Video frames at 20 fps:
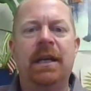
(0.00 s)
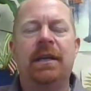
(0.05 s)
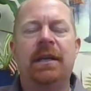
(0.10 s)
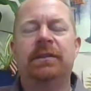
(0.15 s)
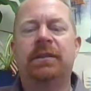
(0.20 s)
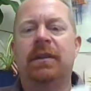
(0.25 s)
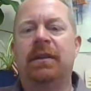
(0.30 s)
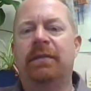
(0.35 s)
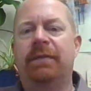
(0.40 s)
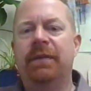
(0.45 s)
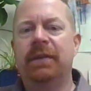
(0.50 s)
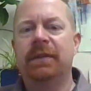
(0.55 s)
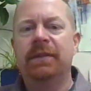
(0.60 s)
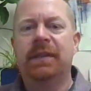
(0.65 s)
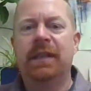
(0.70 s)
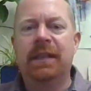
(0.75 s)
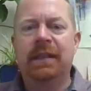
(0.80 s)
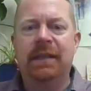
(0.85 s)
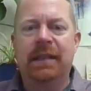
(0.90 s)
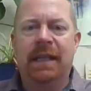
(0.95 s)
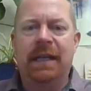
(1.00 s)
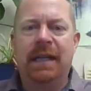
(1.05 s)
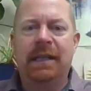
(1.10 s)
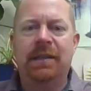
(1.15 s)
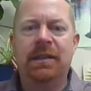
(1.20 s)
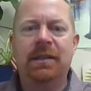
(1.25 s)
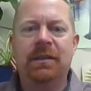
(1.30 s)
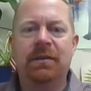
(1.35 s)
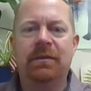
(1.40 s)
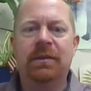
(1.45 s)
So the first thing that I
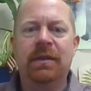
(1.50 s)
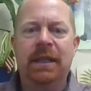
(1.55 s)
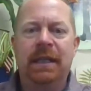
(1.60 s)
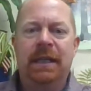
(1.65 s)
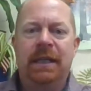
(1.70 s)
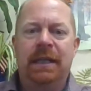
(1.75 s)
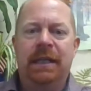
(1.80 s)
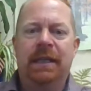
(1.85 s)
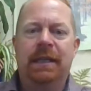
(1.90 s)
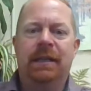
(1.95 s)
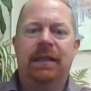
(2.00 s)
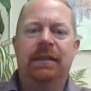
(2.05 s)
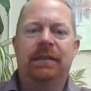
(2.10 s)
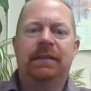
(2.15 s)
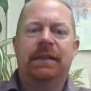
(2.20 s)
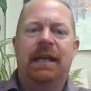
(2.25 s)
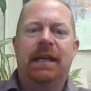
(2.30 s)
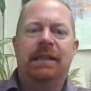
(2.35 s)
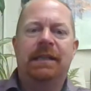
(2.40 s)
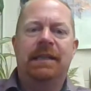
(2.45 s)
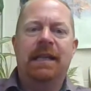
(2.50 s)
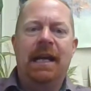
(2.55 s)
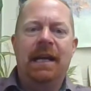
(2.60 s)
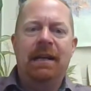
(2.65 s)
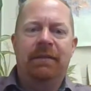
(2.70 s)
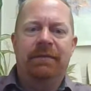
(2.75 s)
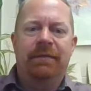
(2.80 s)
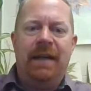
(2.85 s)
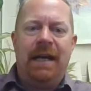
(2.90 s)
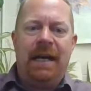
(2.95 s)
do is
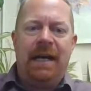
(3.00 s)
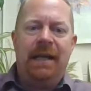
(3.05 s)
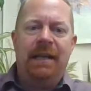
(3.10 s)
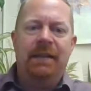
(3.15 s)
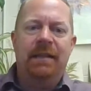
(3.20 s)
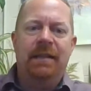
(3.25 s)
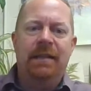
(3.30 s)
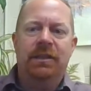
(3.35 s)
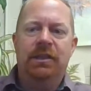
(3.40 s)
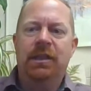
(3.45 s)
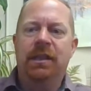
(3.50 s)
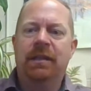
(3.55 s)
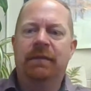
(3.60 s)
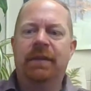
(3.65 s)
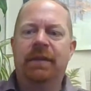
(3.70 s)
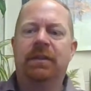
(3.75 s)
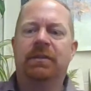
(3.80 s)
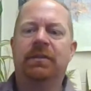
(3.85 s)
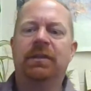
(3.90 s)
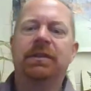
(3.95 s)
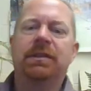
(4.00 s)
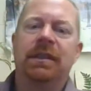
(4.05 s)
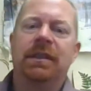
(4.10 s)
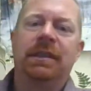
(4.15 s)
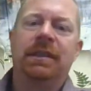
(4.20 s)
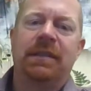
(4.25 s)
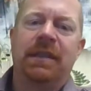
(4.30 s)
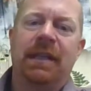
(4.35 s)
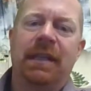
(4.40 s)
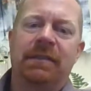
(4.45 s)
identify the gene of interest. In
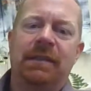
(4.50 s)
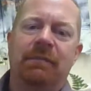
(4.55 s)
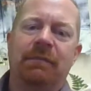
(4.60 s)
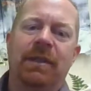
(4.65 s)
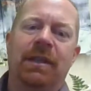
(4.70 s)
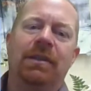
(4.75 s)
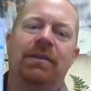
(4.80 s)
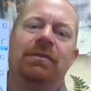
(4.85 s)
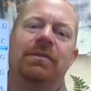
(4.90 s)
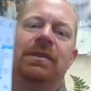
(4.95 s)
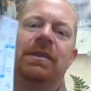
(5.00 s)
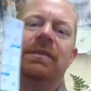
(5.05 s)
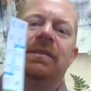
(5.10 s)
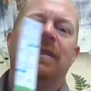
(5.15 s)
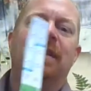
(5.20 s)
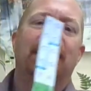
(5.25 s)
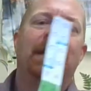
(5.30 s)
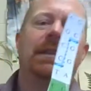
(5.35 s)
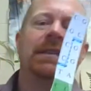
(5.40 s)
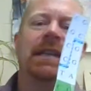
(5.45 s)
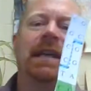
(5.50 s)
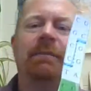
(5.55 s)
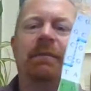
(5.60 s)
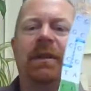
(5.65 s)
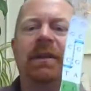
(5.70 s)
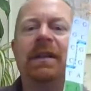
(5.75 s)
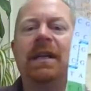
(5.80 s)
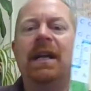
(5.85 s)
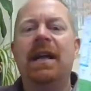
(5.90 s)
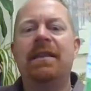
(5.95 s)
this case, I'm going to use as an
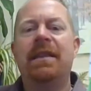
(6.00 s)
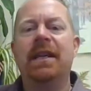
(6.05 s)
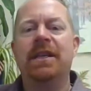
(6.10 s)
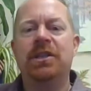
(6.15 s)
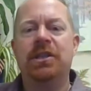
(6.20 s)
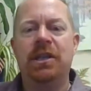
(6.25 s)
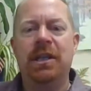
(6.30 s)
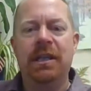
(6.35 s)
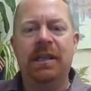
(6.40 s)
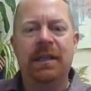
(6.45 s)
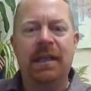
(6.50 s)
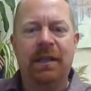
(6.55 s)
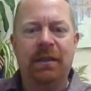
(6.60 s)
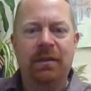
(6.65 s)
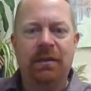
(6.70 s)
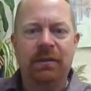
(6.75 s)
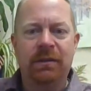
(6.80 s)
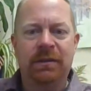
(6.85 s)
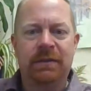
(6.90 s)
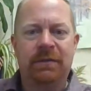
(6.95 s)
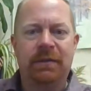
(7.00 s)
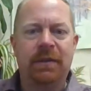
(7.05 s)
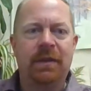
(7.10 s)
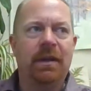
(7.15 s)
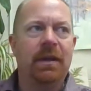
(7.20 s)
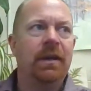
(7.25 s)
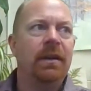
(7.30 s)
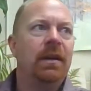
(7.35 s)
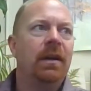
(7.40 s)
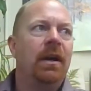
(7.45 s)
example the gene that codes for
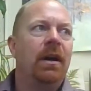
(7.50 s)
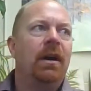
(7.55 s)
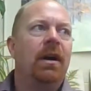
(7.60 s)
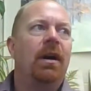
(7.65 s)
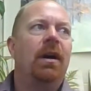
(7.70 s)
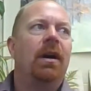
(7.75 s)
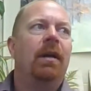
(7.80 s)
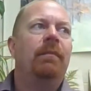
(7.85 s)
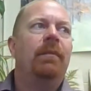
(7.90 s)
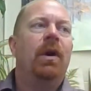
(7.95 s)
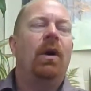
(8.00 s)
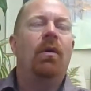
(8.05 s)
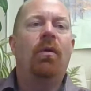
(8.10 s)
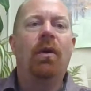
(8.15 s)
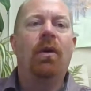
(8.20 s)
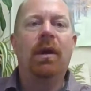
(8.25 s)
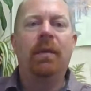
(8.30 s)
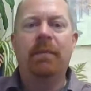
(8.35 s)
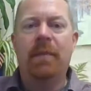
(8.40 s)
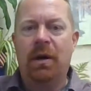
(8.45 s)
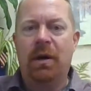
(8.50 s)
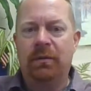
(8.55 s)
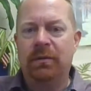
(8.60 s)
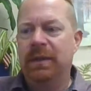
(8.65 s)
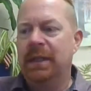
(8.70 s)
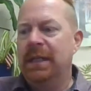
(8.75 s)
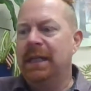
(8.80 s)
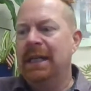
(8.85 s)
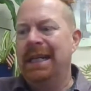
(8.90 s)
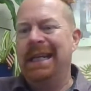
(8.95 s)
the hormone
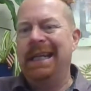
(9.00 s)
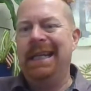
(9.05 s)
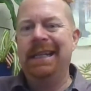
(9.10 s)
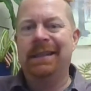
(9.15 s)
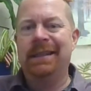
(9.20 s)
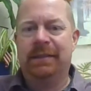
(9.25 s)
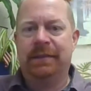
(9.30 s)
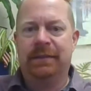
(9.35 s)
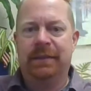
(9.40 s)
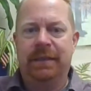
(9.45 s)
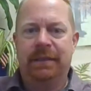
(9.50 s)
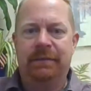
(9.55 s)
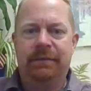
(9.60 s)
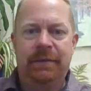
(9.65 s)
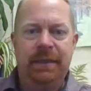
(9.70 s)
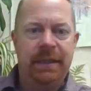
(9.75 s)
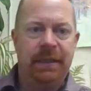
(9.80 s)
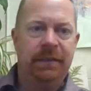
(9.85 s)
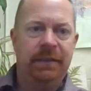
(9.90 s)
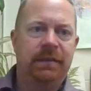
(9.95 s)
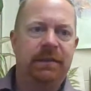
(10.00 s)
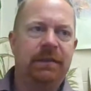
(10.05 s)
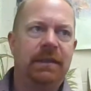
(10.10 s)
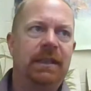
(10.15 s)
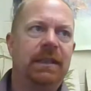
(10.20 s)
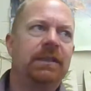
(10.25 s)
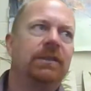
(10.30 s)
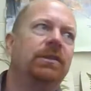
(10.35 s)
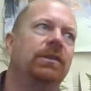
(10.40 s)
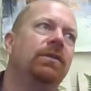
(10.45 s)
insulin.
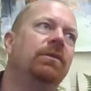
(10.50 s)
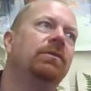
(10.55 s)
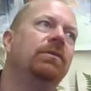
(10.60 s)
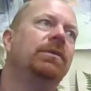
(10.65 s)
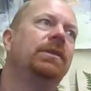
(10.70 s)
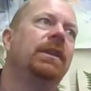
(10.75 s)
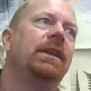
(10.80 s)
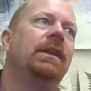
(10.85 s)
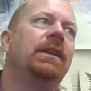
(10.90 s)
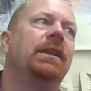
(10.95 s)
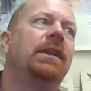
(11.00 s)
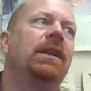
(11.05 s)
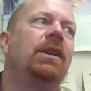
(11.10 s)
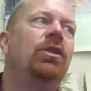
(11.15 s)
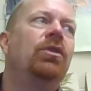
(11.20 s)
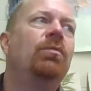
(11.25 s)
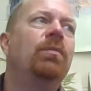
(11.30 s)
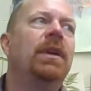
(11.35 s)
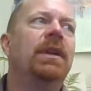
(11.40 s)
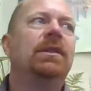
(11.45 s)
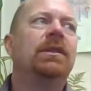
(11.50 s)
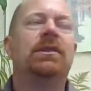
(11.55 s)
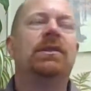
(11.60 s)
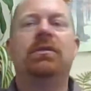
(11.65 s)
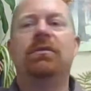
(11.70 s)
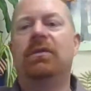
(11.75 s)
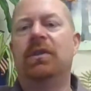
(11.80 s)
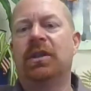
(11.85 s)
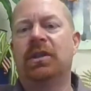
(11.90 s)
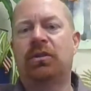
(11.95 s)
Insulin is used in humans
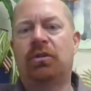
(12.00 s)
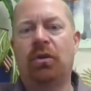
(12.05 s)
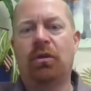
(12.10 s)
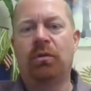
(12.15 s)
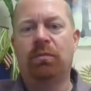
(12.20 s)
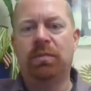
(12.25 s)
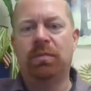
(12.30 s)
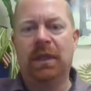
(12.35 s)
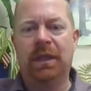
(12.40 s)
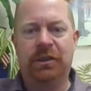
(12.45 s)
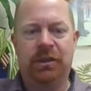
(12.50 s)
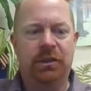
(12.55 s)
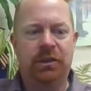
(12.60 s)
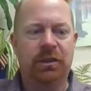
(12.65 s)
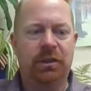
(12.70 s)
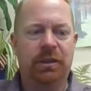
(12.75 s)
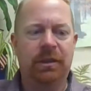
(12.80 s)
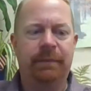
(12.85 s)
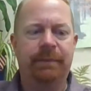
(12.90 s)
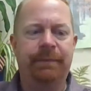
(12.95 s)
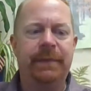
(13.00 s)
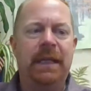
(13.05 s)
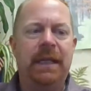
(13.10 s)
to control blood sugar.